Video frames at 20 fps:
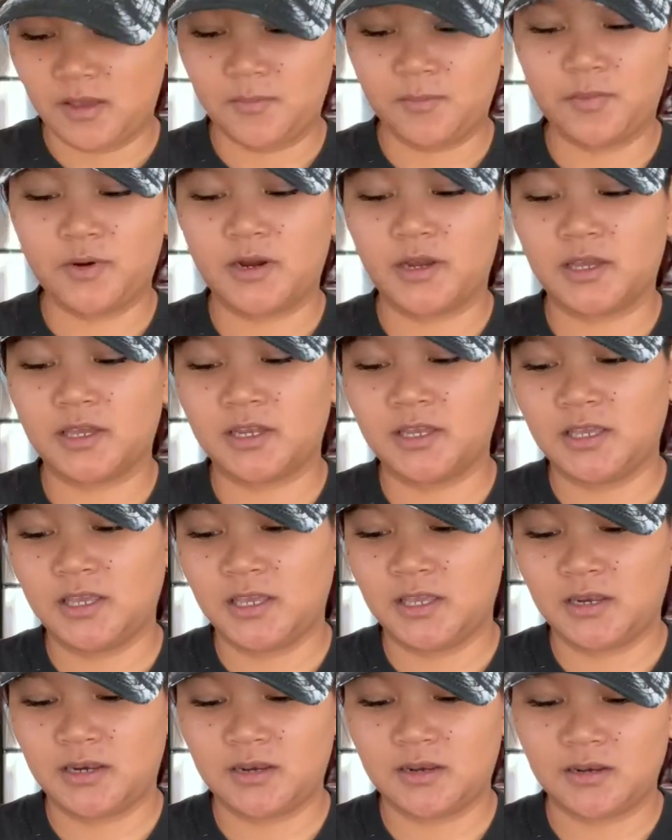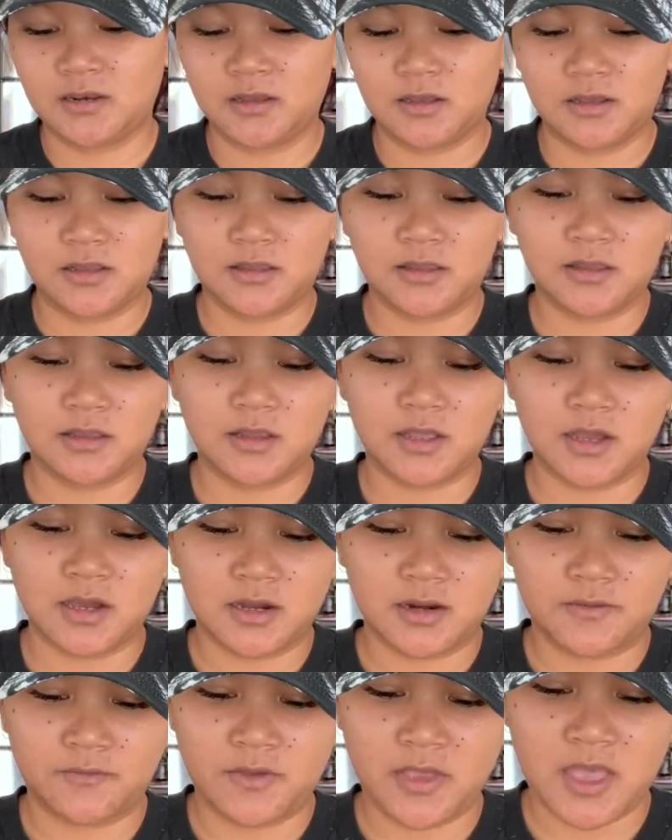I'm probably gonna get a
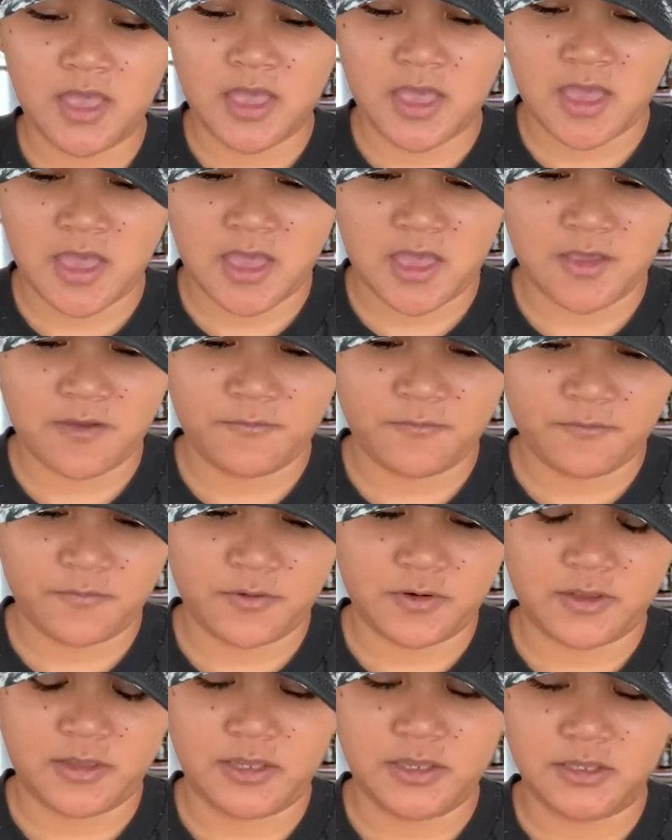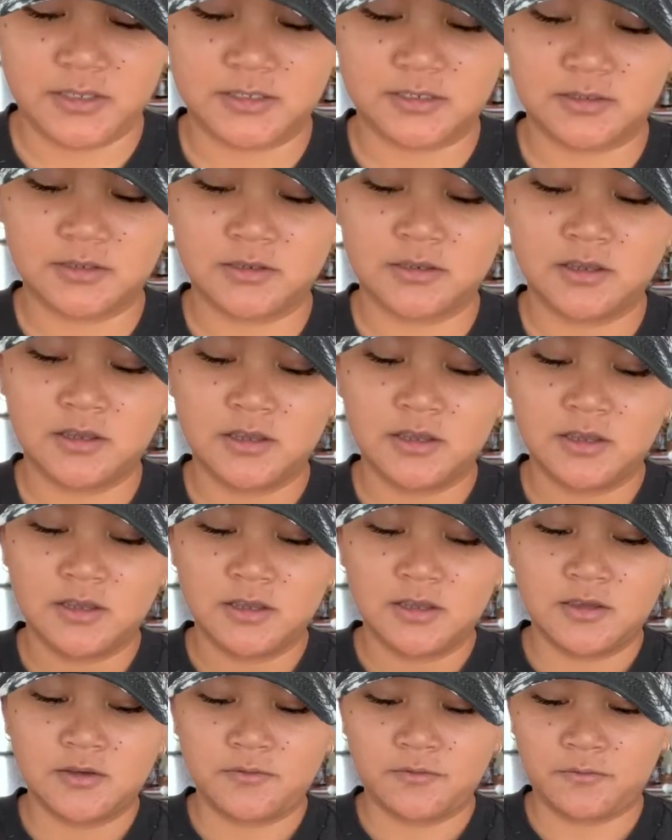lot of hate for this,
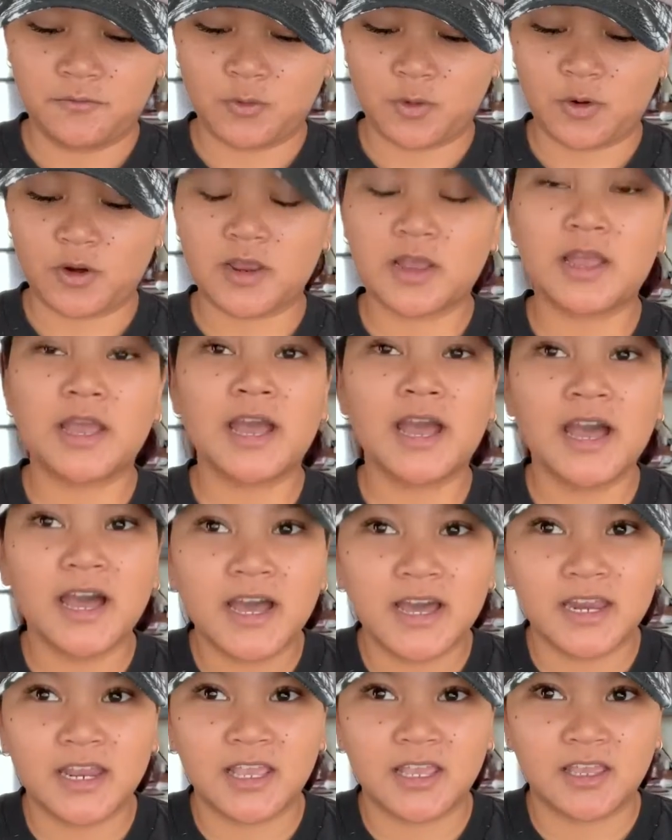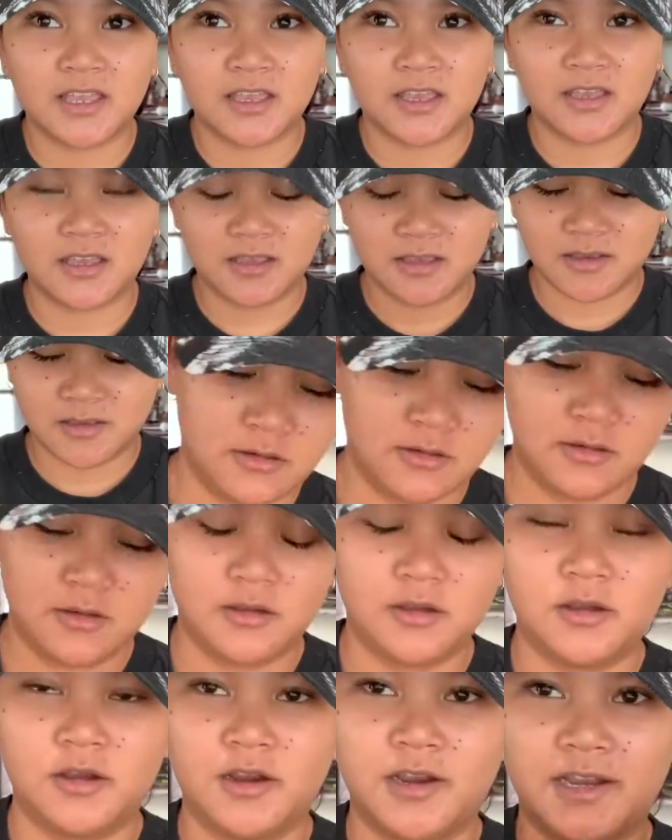for cutting it.
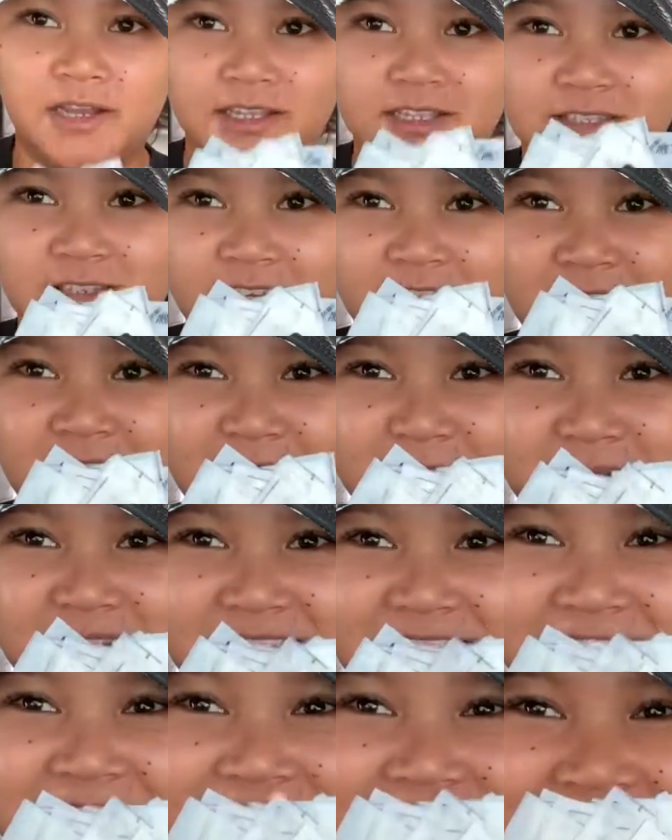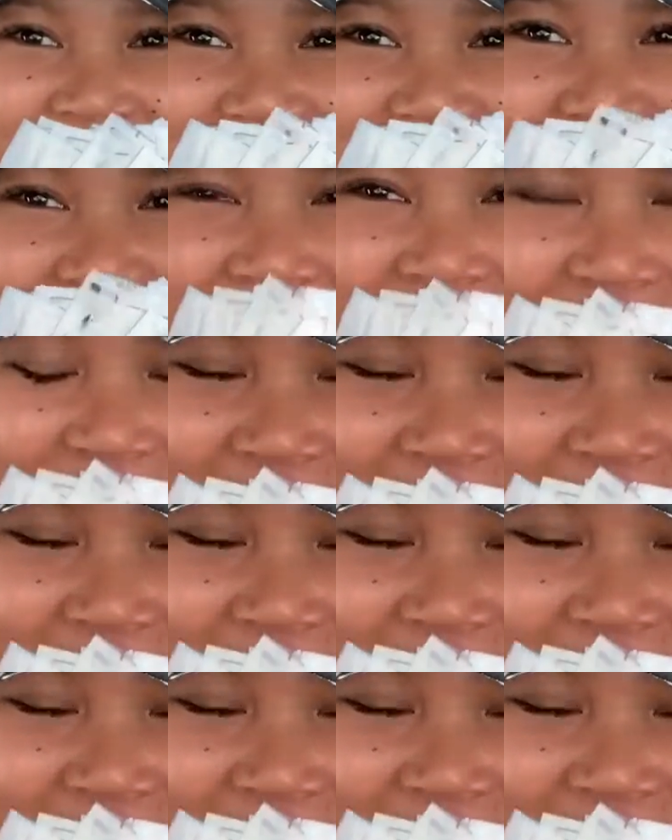All right, so I got my letters cut